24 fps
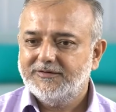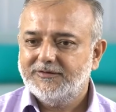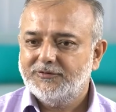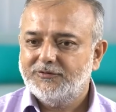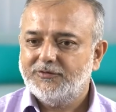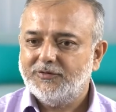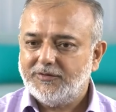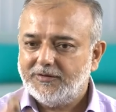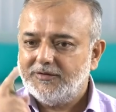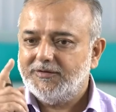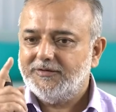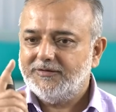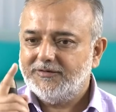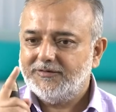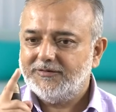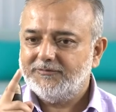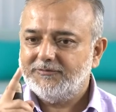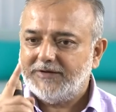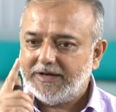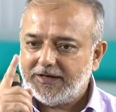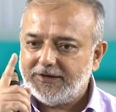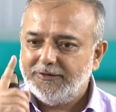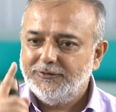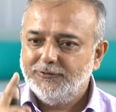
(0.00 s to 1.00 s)
So,
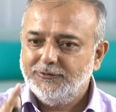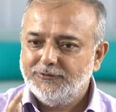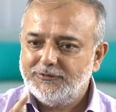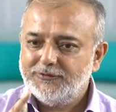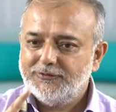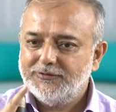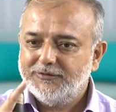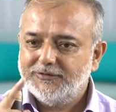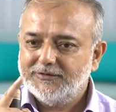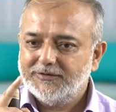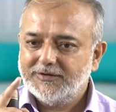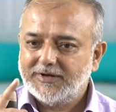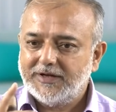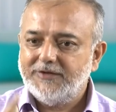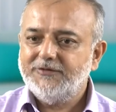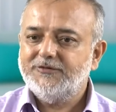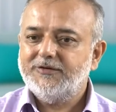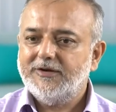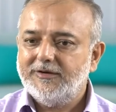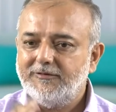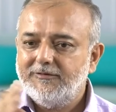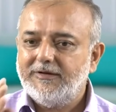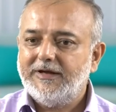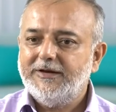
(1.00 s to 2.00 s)
values
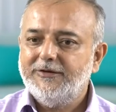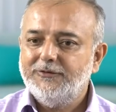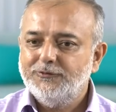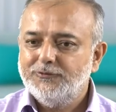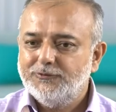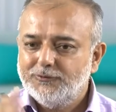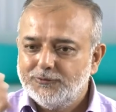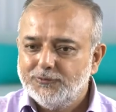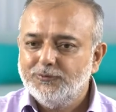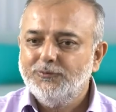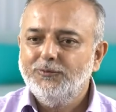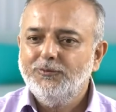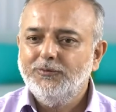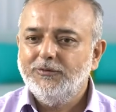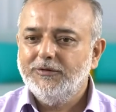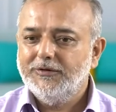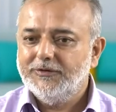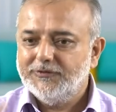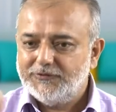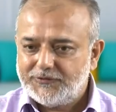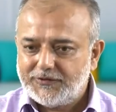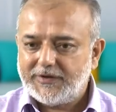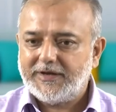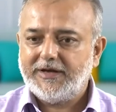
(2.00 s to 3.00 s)
cultural values do
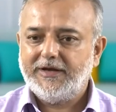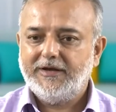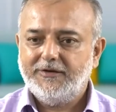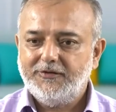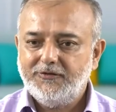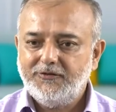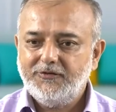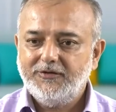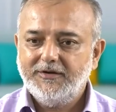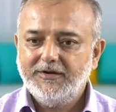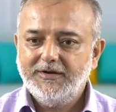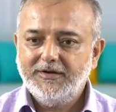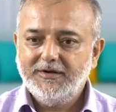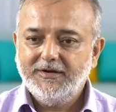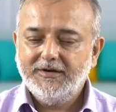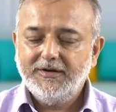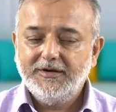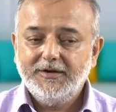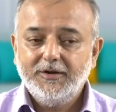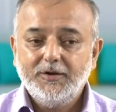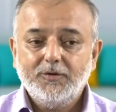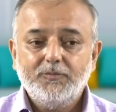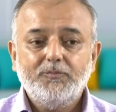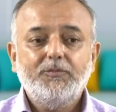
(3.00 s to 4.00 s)
change,
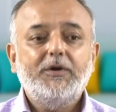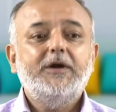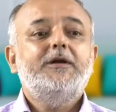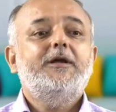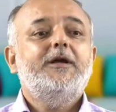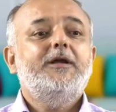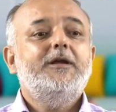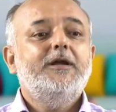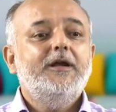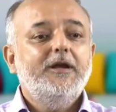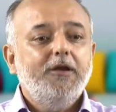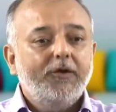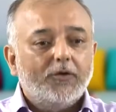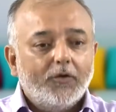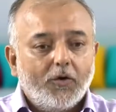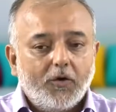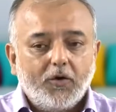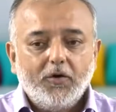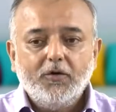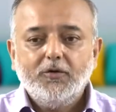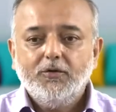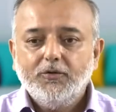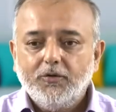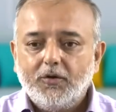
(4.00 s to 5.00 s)
but in a
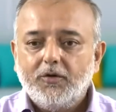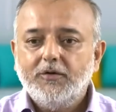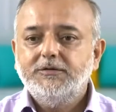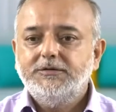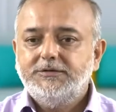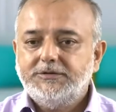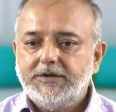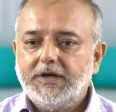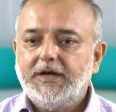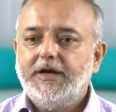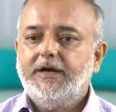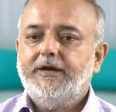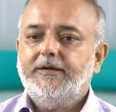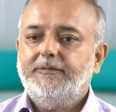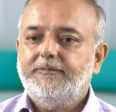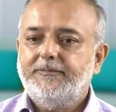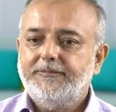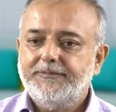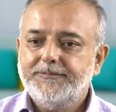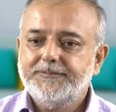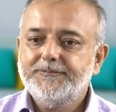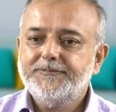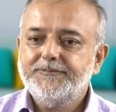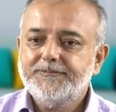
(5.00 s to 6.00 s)
long long time
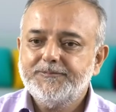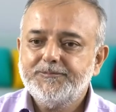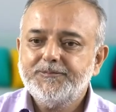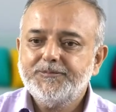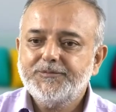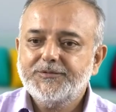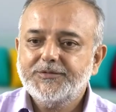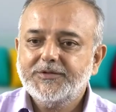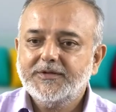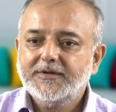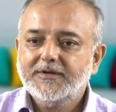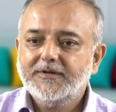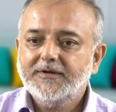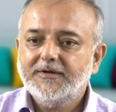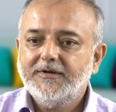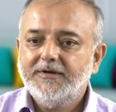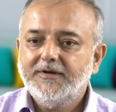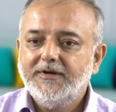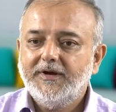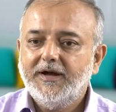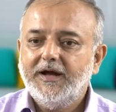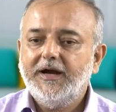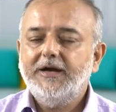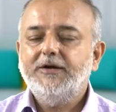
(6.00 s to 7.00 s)

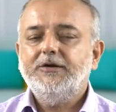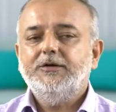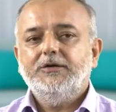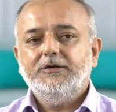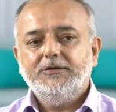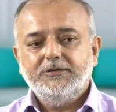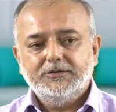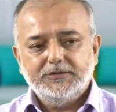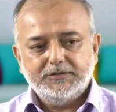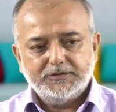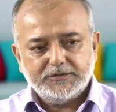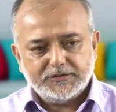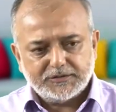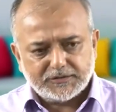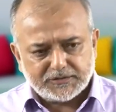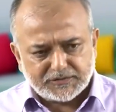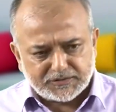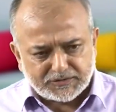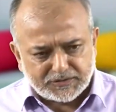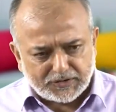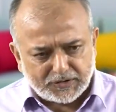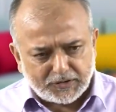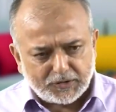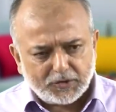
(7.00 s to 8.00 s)
and
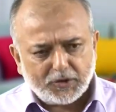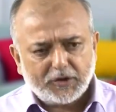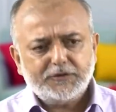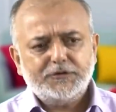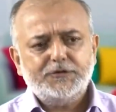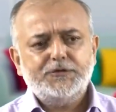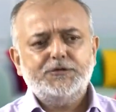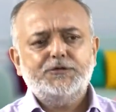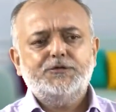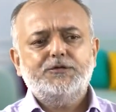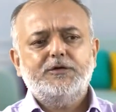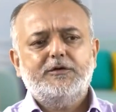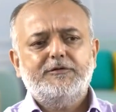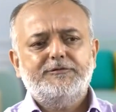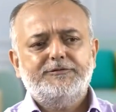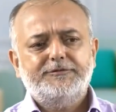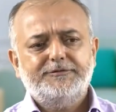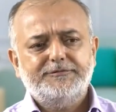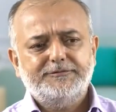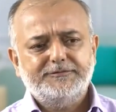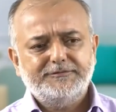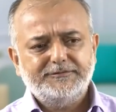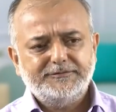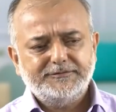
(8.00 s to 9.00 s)
lots of
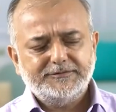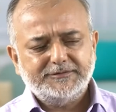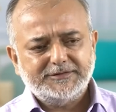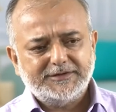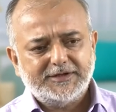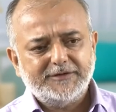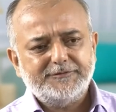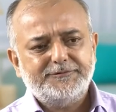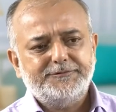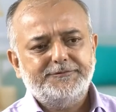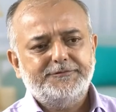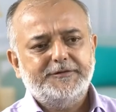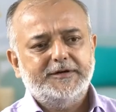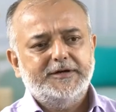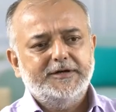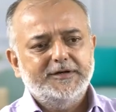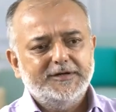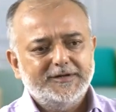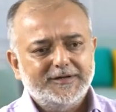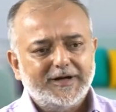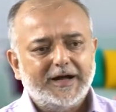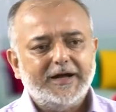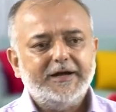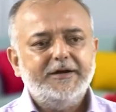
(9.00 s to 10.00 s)

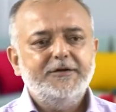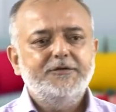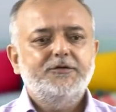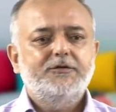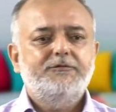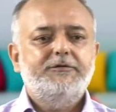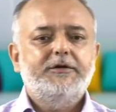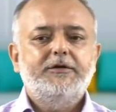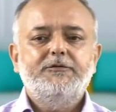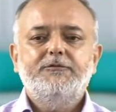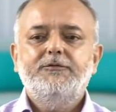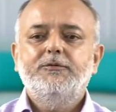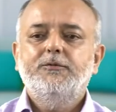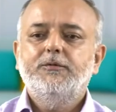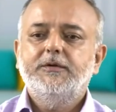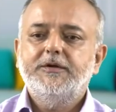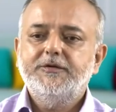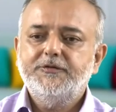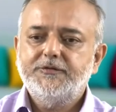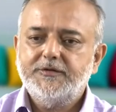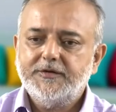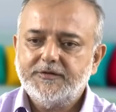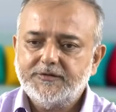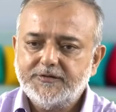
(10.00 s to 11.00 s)
different kinds of
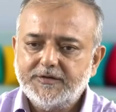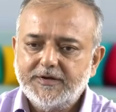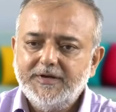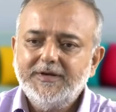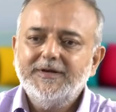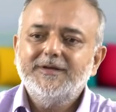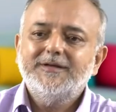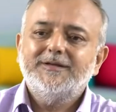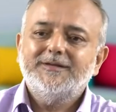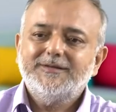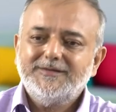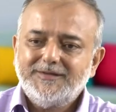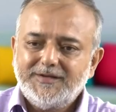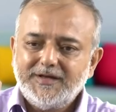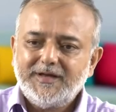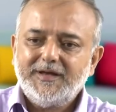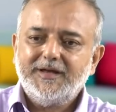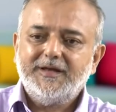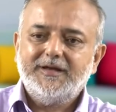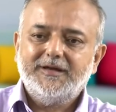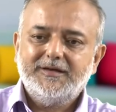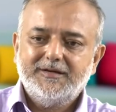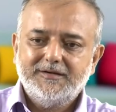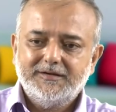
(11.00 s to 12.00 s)
influences they
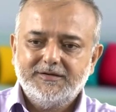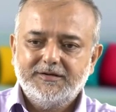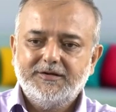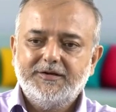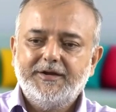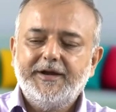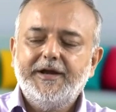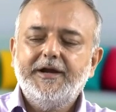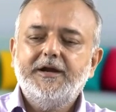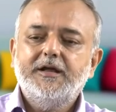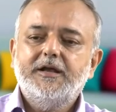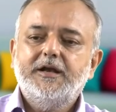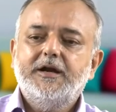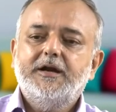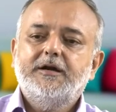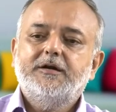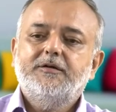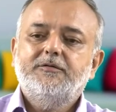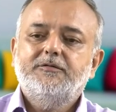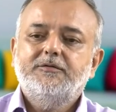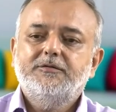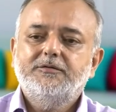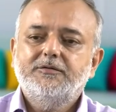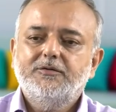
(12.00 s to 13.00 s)

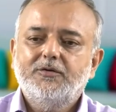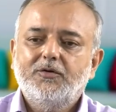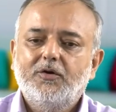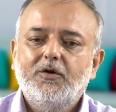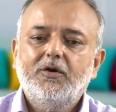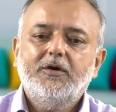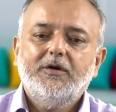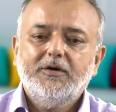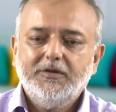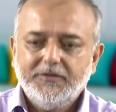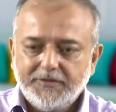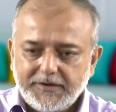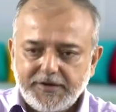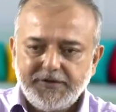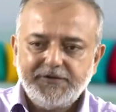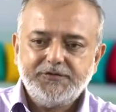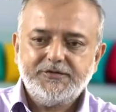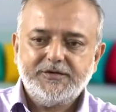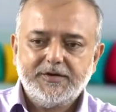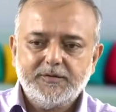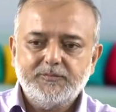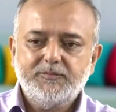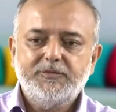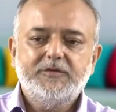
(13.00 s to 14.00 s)
redirect or
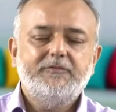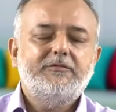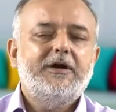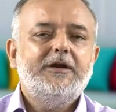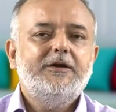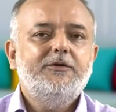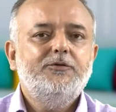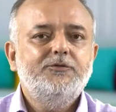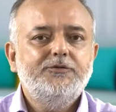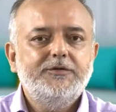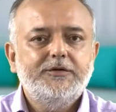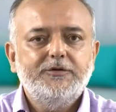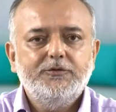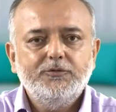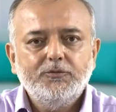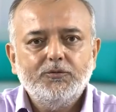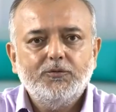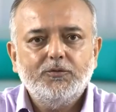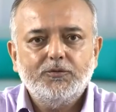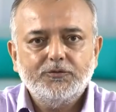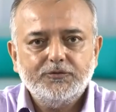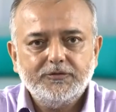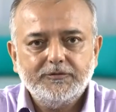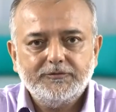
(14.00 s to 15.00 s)
reshape the values in due
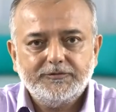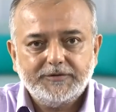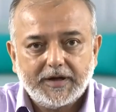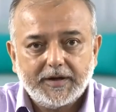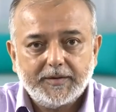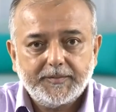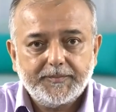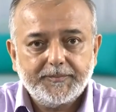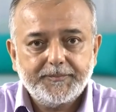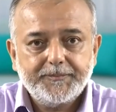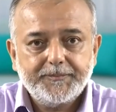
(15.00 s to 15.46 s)
course of time.